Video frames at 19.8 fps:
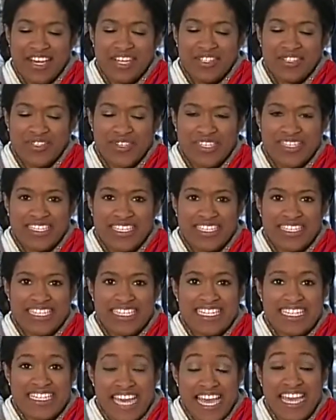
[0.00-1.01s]
Tracy,
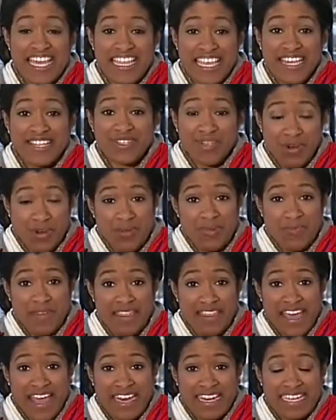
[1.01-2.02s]
today they told
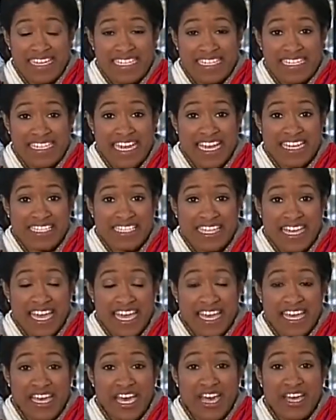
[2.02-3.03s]
me that it takes
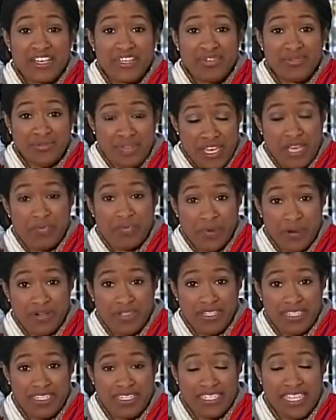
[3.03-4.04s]
a unique
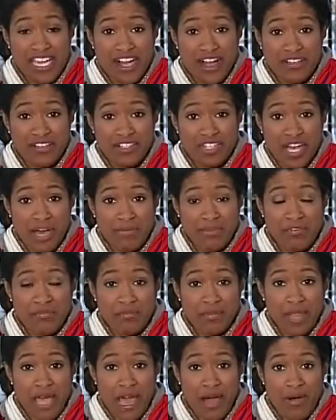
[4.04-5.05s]
person to take on the job
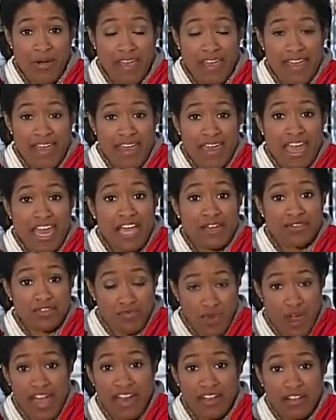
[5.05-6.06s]
of plowing. And
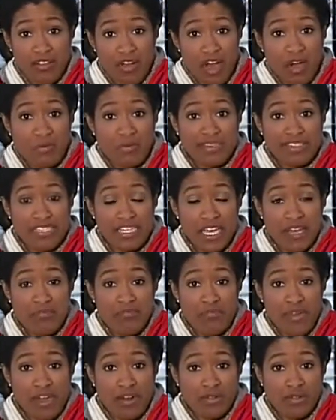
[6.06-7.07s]
after riding along with
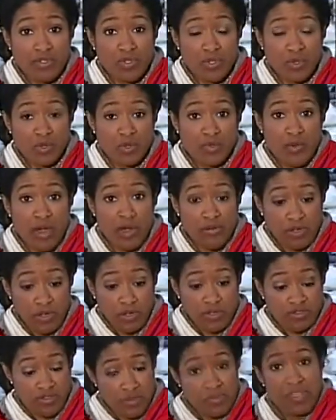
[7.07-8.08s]
Tim Reynolds, whose route
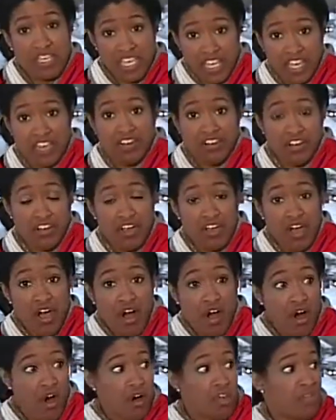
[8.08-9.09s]
goes from here
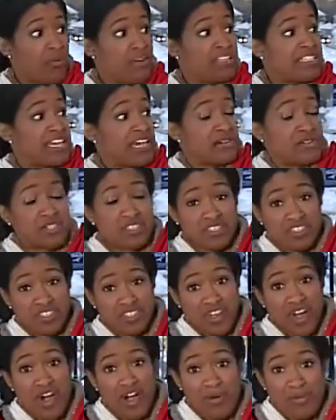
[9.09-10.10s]
all the way down to the
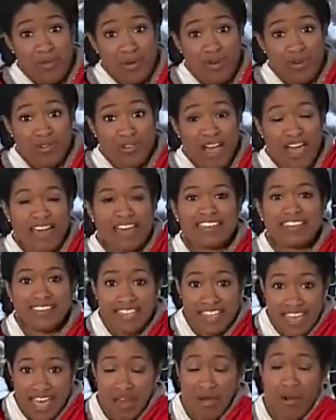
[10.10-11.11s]
Scarborough line and
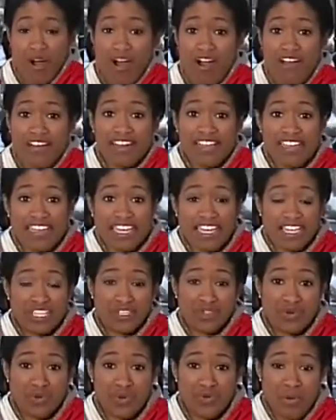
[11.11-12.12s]
seeing how hard he and
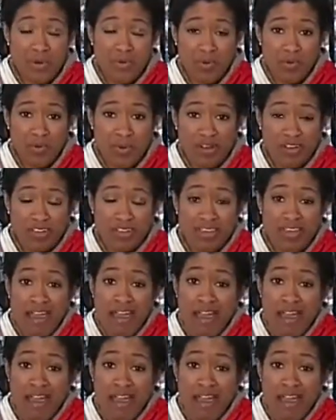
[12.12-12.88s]
his crew member works,